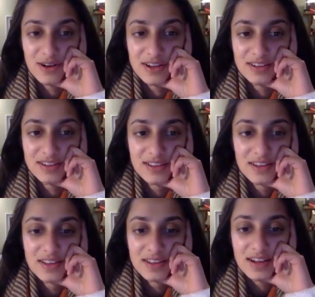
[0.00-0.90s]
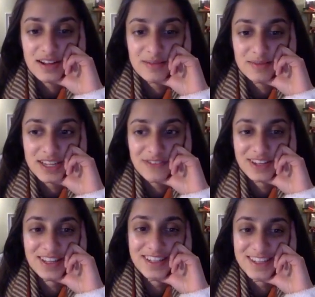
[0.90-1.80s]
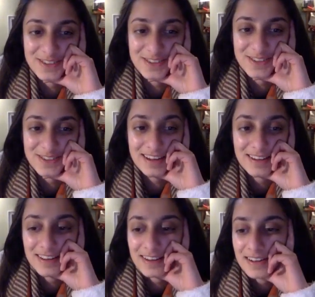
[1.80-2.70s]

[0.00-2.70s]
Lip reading: on, definitely do that.